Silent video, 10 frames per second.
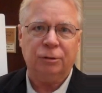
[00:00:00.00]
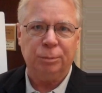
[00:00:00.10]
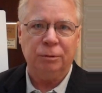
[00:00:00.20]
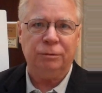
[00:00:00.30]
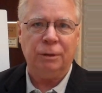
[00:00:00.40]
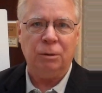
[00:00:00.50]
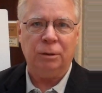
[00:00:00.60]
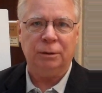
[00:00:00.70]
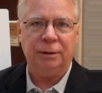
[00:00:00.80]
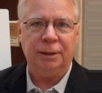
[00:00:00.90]
let's move
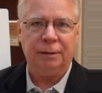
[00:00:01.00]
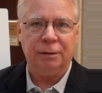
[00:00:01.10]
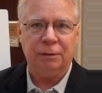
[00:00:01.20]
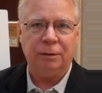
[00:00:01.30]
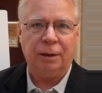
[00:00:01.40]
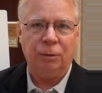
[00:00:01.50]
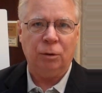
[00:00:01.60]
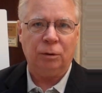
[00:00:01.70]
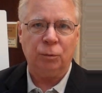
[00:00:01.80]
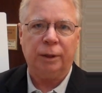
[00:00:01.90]
forward and get the entire
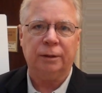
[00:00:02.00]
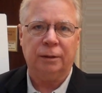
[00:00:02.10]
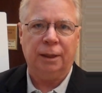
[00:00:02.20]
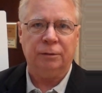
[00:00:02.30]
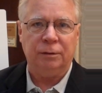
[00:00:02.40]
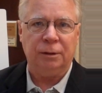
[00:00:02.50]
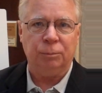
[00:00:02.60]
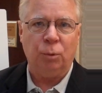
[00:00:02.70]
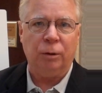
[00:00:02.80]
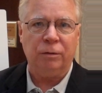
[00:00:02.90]
world recognizing
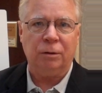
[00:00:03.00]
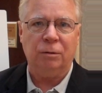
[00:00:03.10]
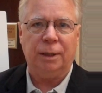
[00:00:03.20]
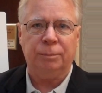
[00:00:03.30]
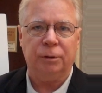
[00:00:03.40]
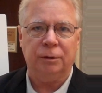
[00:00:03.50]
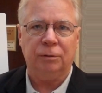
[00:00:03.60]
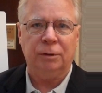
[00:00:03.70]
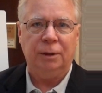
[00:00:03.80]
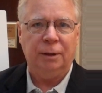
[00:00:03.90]
the importance of
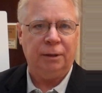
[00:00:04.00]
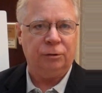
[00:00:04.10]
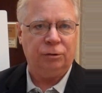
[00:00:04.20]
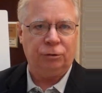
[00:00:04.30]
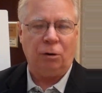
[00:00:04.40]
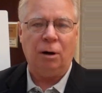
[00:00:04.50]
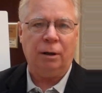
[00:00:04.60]
cooperatives as